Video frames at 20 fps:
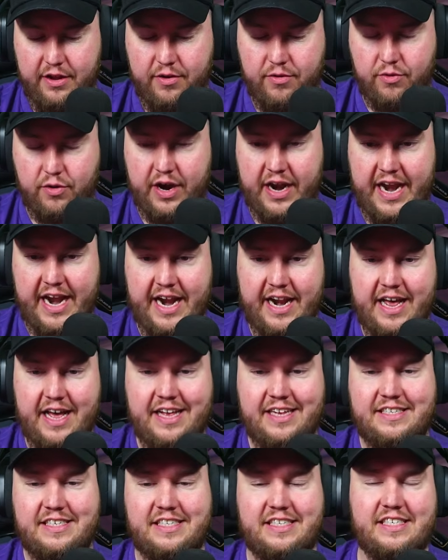Raid
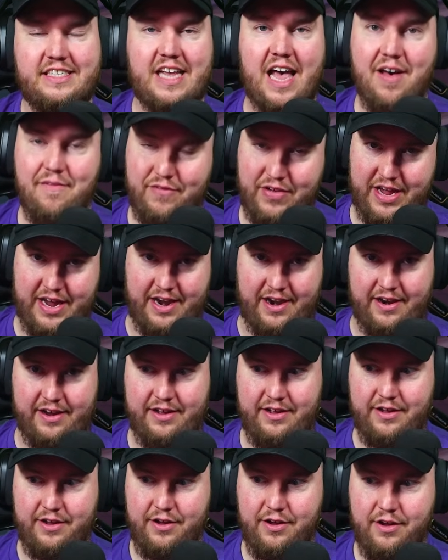7,
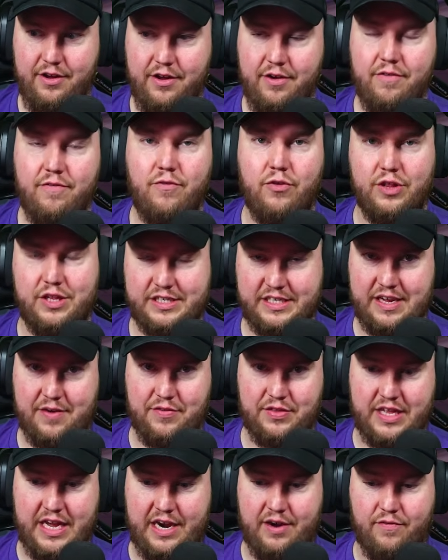for the
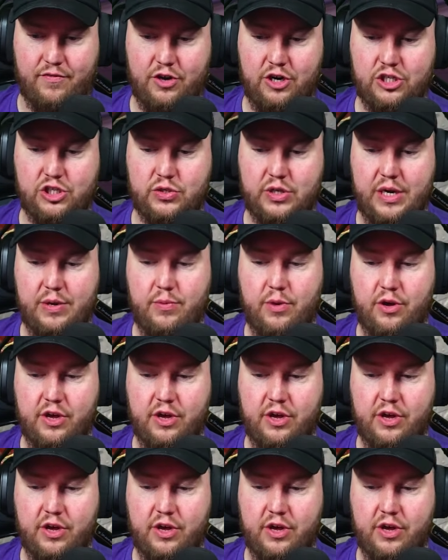7th anniversary, will